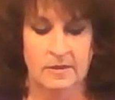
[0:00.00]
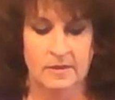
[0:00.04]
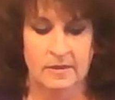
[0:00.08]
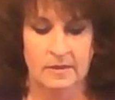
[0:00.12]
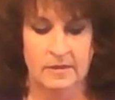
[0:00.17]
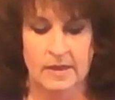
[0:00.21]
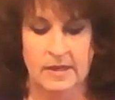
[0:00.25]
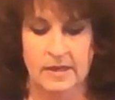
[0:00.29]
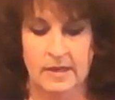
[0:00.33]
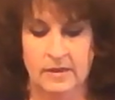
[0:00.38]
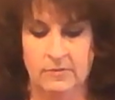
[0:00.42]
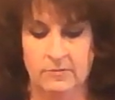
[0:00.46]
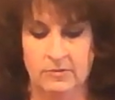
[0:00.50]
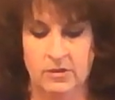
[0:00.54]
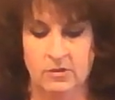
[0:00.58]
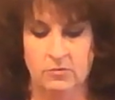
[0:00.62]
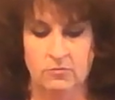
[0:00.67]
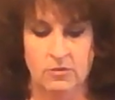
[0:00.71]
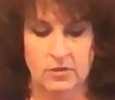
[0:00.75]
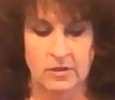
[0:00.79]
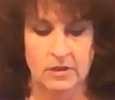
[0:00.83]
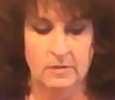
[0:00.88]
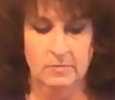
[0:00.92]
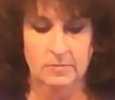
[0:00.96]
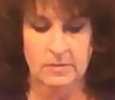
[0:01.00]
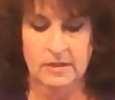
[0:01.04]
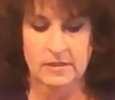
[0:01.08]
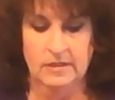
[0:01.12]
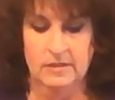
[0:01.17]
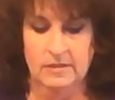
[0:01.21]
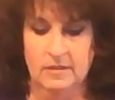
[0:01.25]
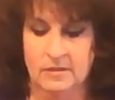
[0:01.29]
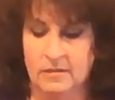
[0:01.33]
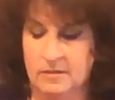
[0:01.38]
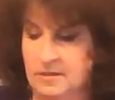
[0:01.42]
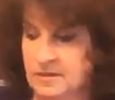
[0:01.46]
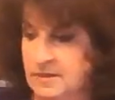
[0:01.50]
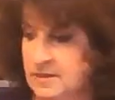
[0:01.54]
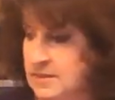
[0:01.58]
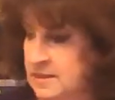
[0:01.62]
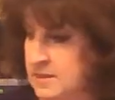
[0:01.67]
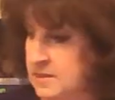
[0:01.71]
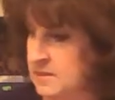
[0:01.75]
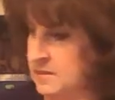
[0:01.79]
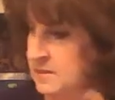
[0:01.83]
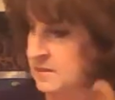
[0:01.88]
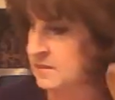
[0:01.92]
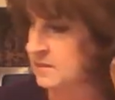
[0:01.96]
not having your rolling pin
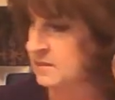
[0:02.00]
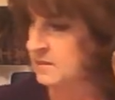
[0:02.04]
stick